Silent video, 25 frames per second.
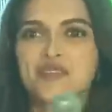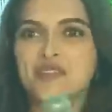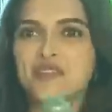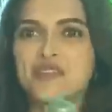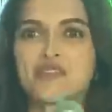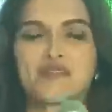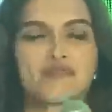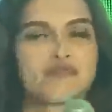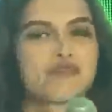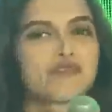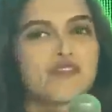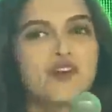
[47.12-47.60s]

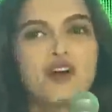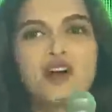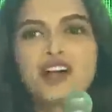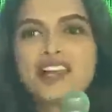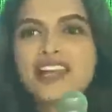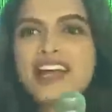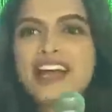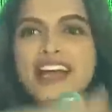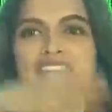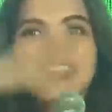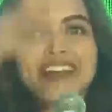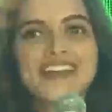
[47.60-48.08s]
Okay, for
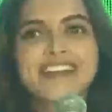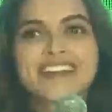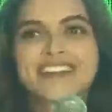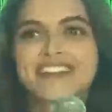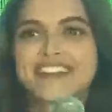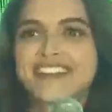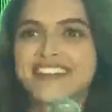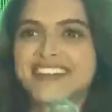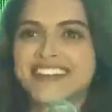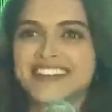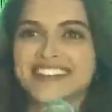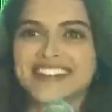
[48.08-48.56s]
like
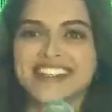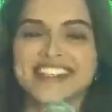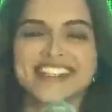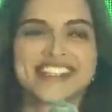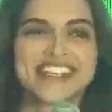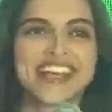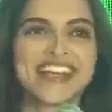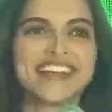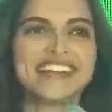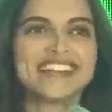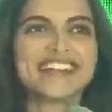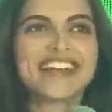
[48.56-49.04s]
this
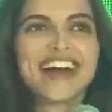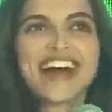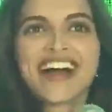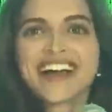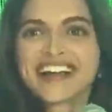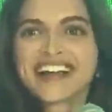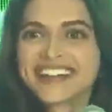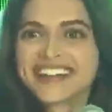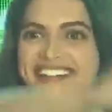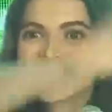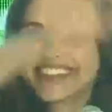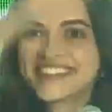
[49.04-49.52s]

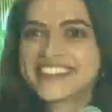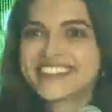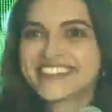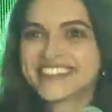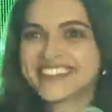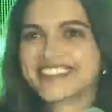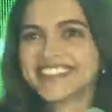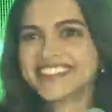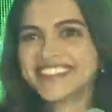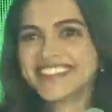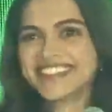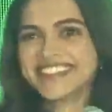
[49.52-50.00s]
entire,
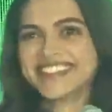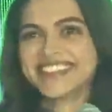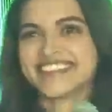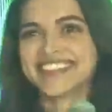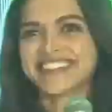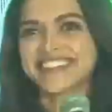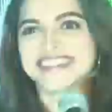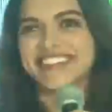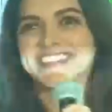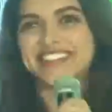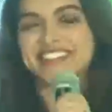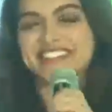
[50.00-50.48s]

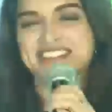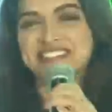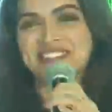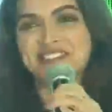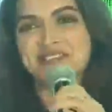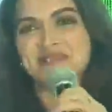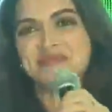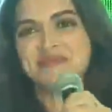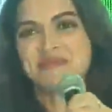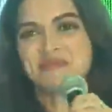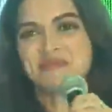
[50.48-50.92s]
uh,